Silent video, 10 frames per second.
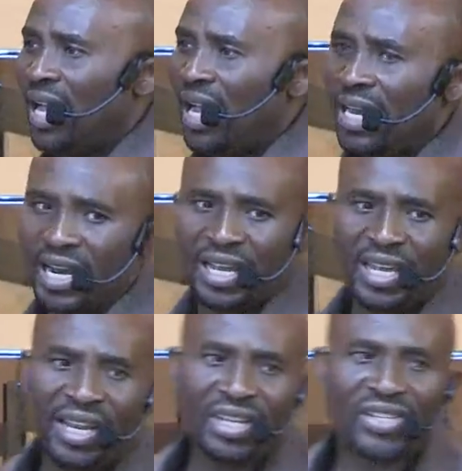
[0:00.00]
And that he
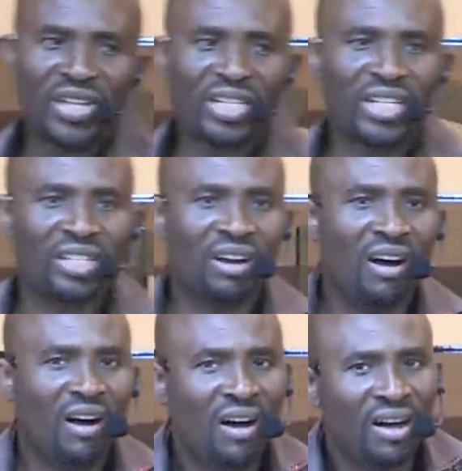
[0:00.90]
that searcheth the
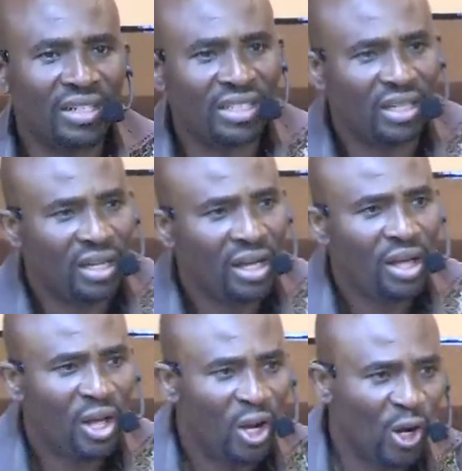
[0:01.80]
heart
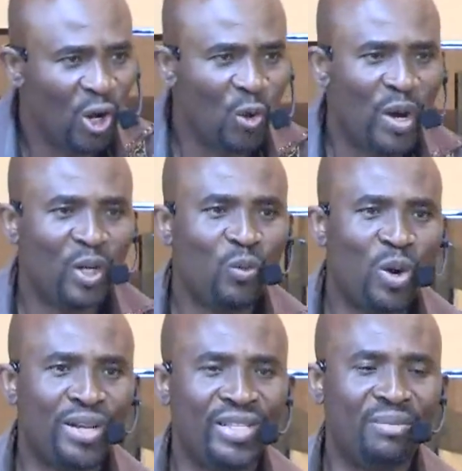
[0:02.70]
knoweth
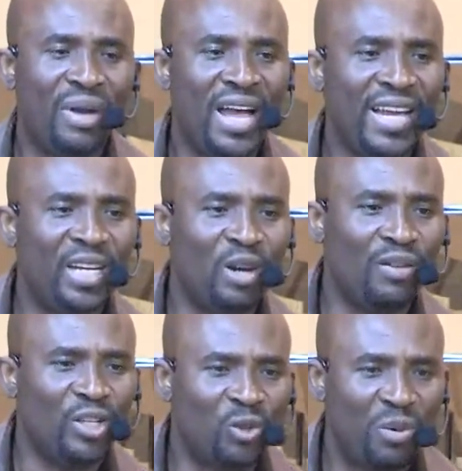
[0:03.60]
what is the mind of
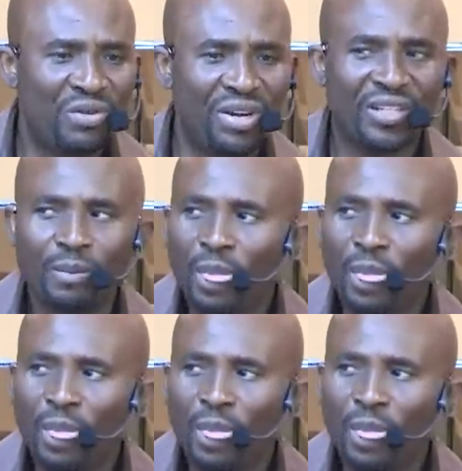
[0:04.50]
the Spirit.